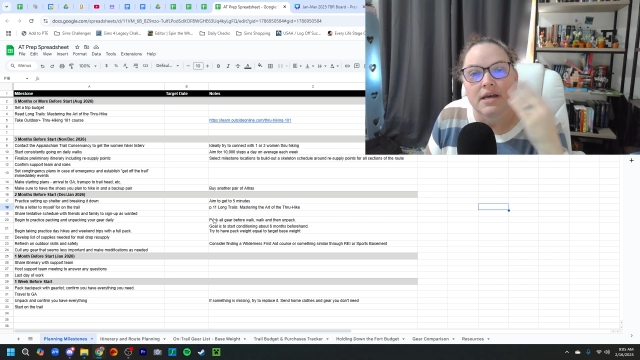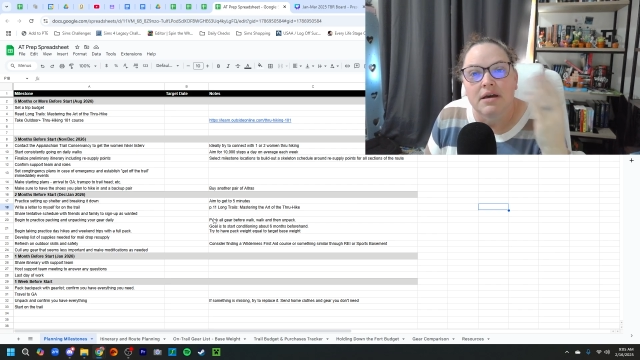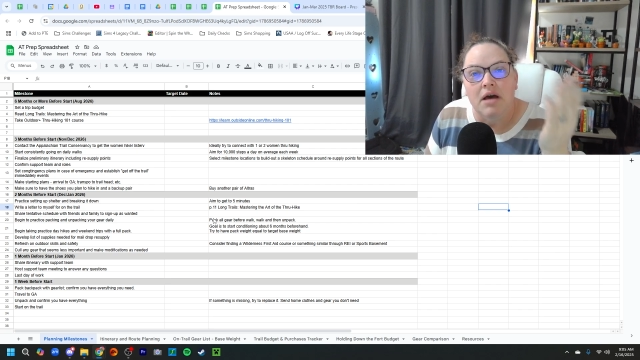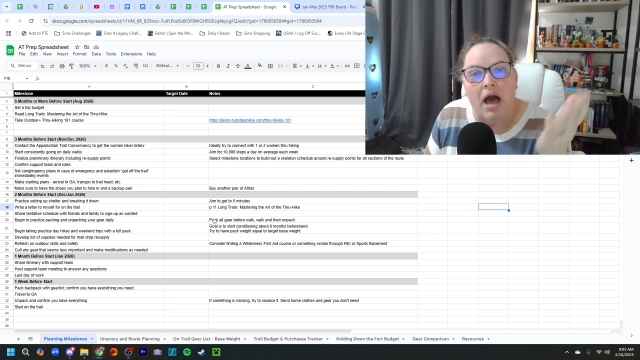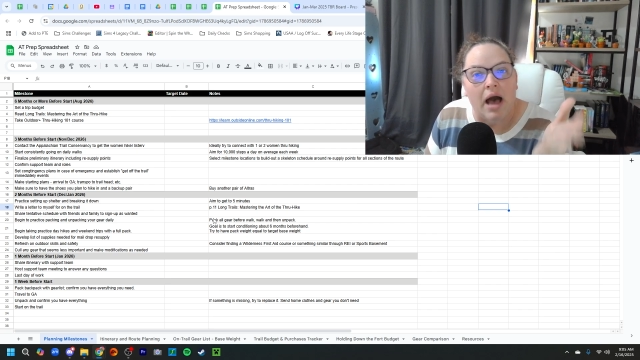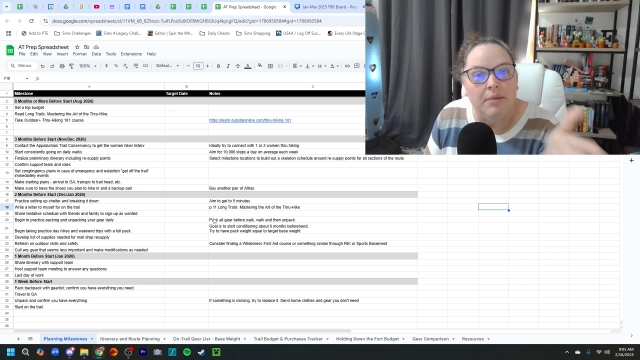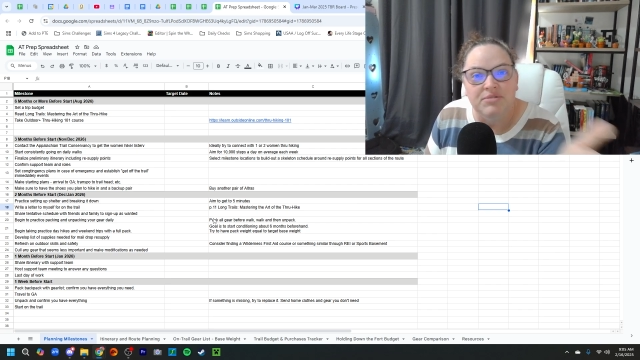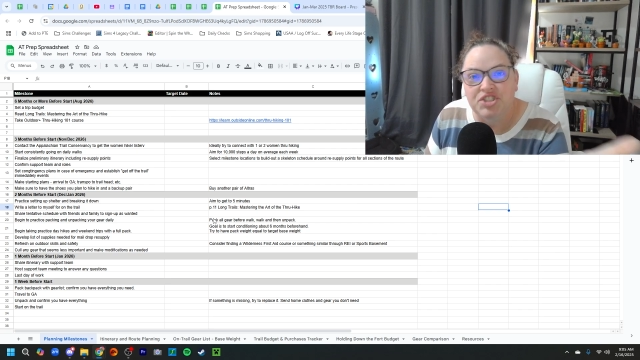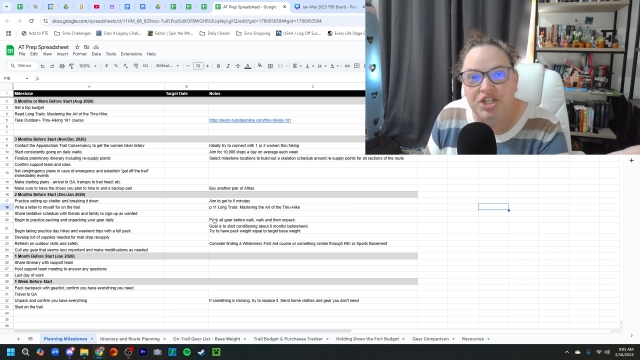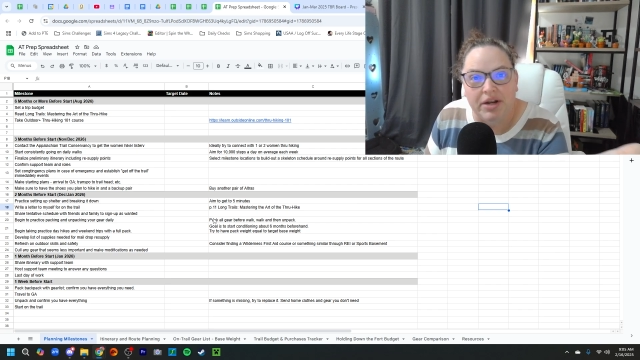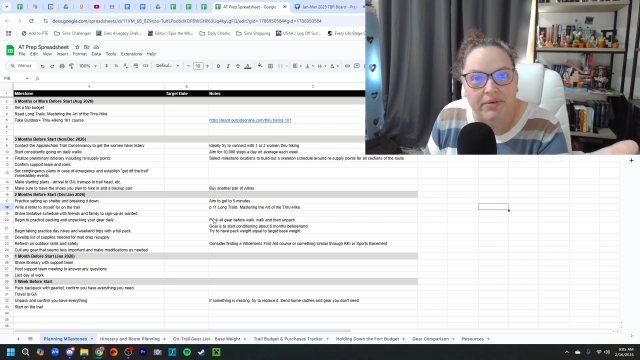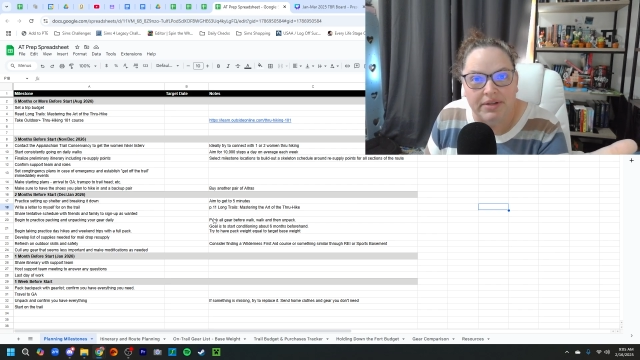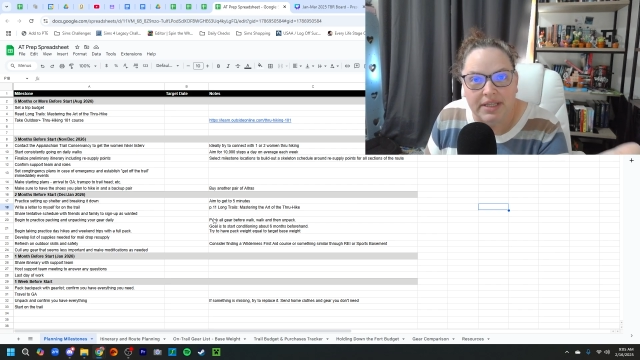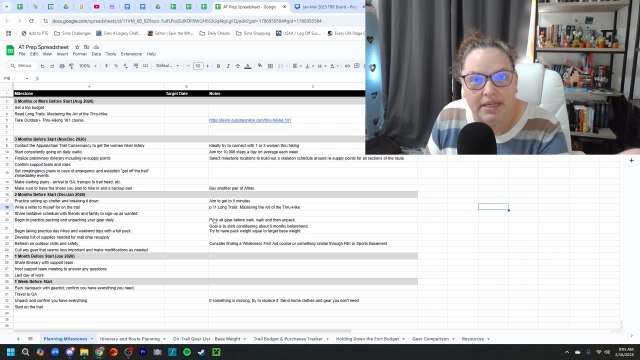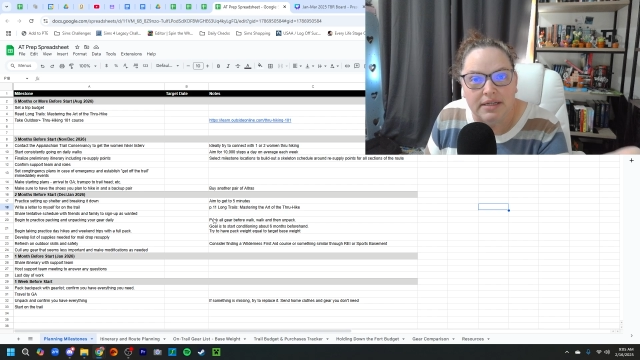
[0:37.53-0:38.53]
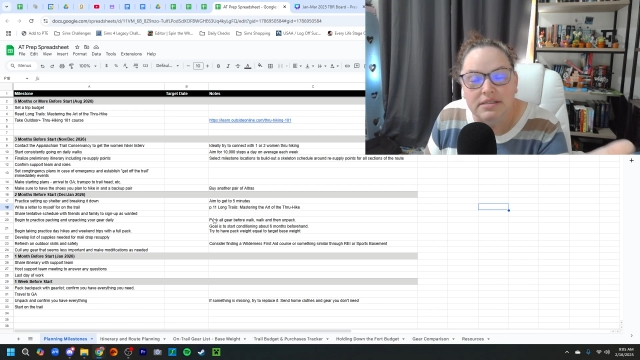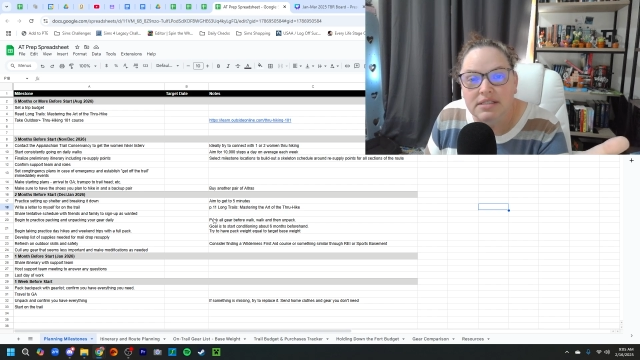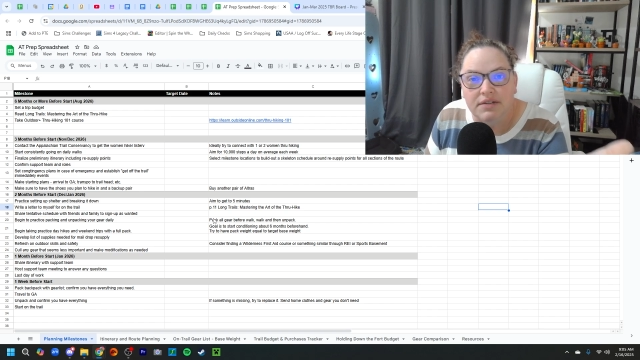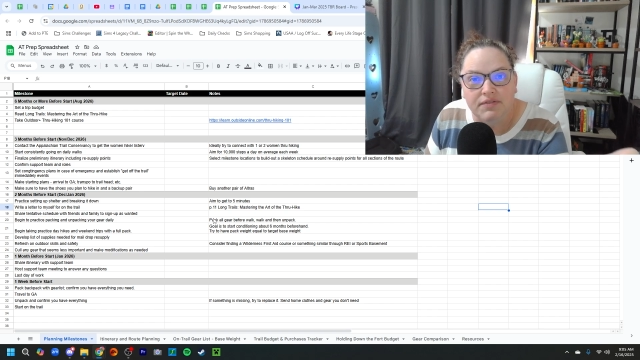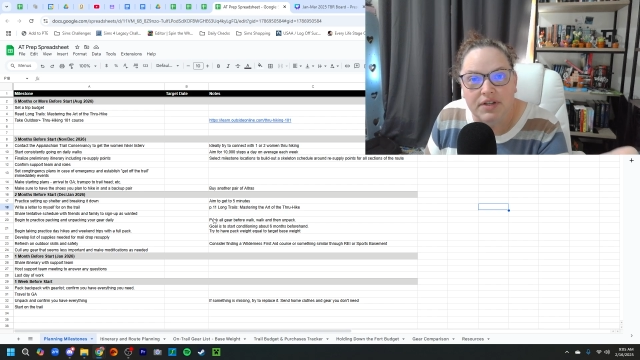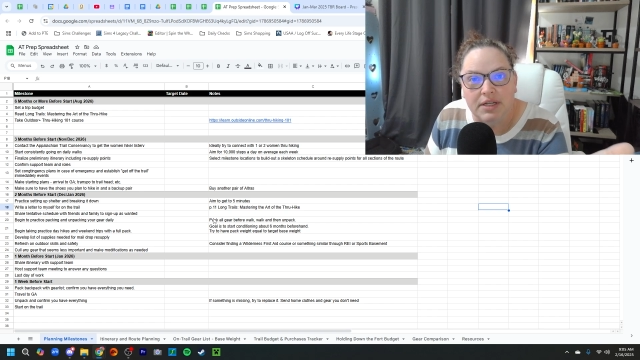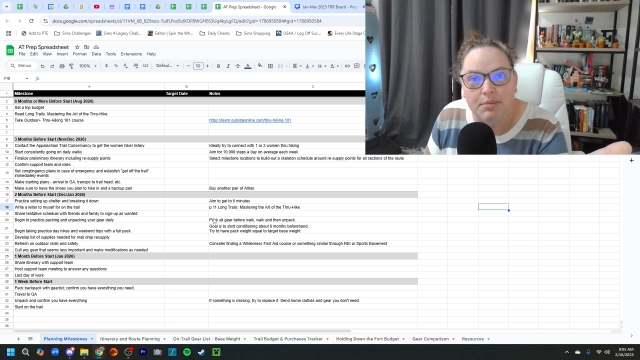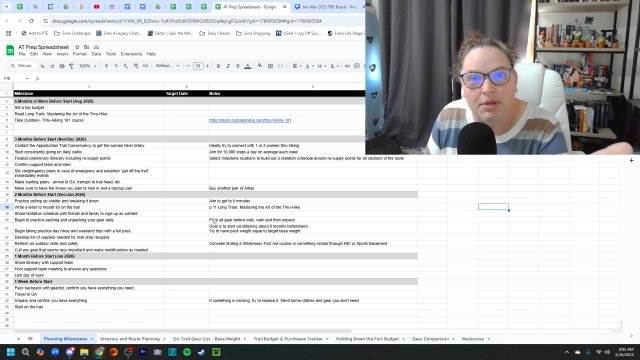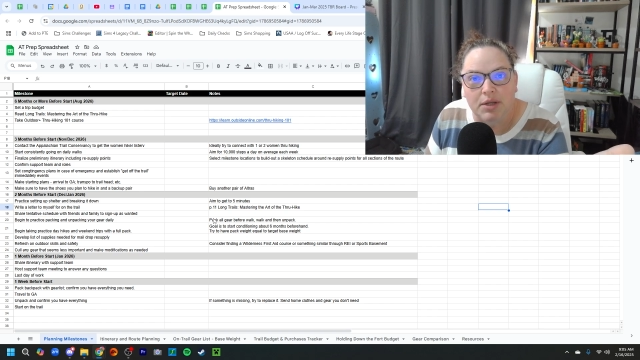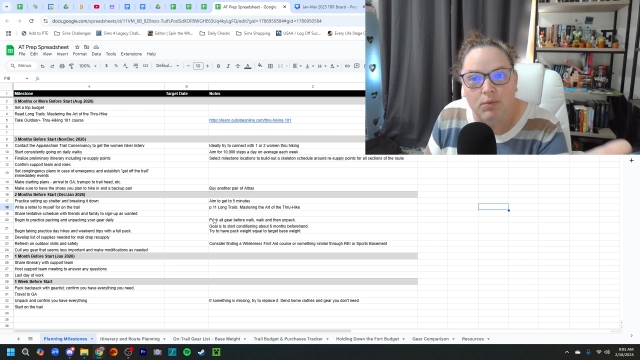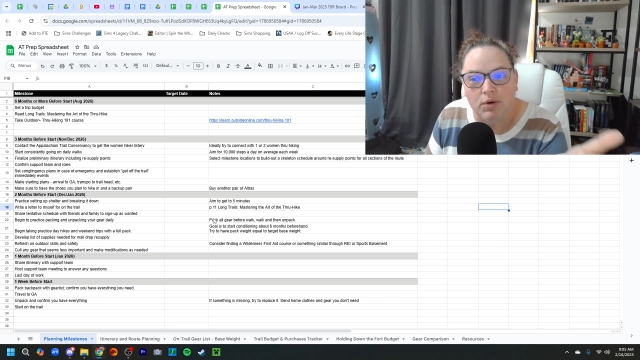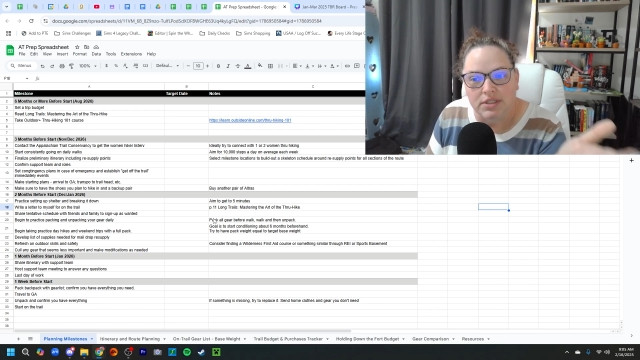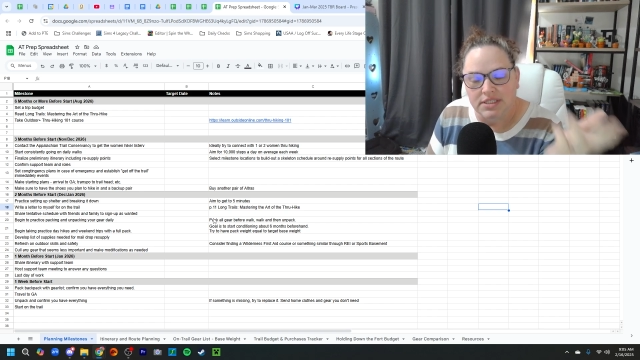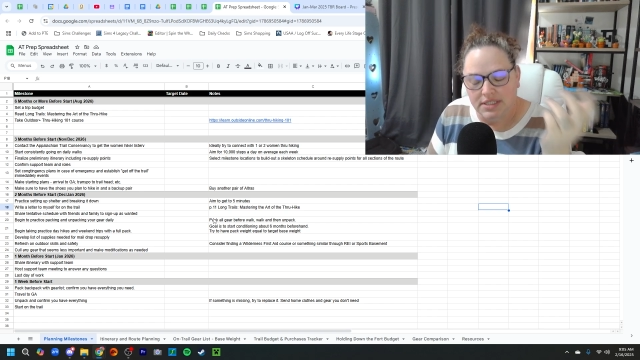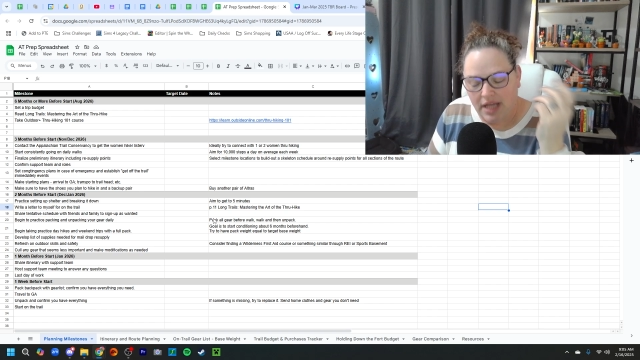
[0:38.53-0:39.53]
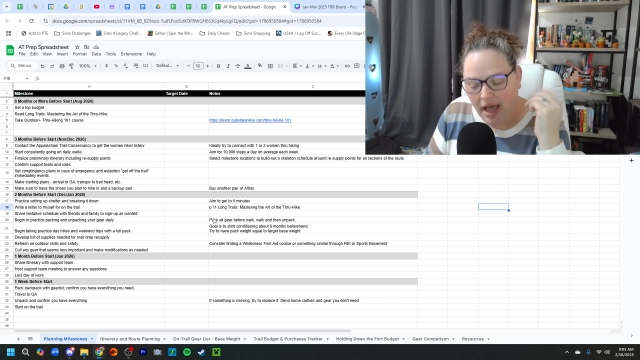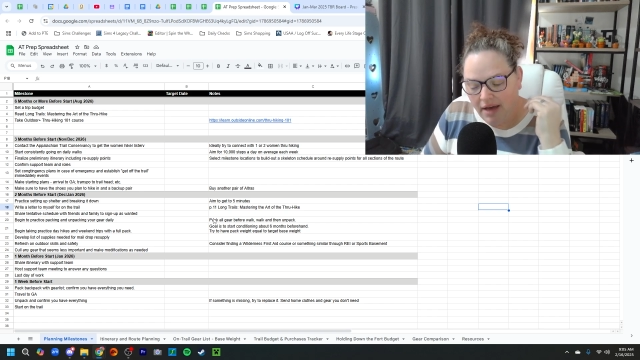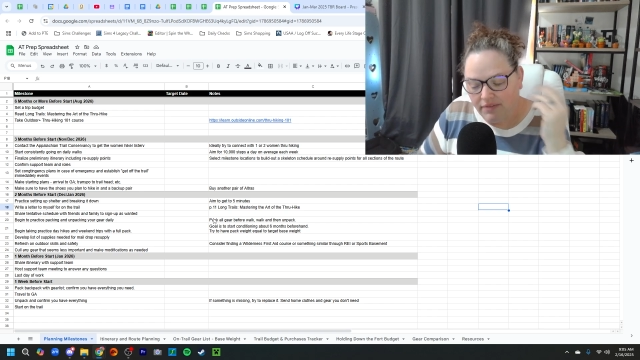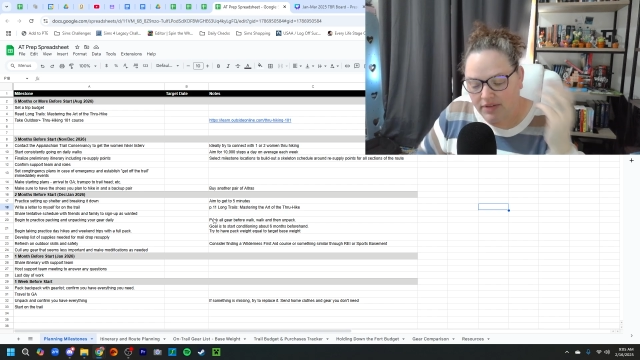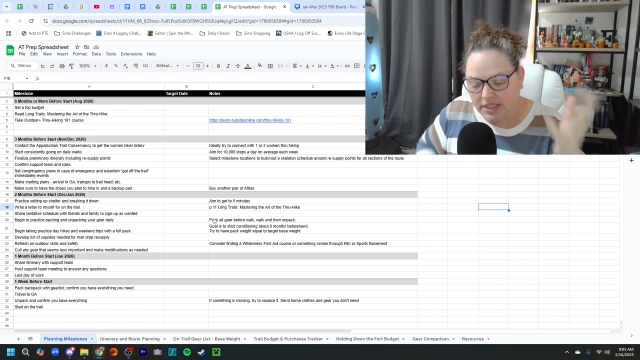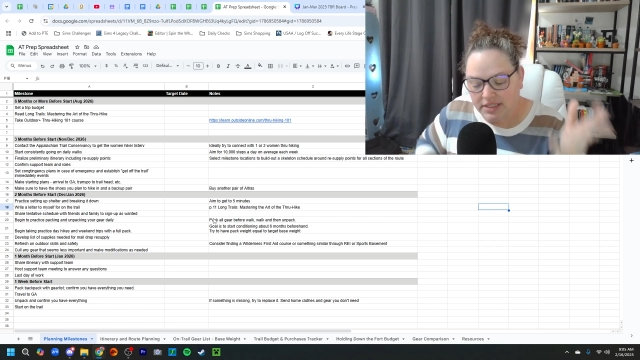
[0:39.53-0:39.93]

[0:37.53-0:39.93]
I'm sharing this if anybody wants to have it.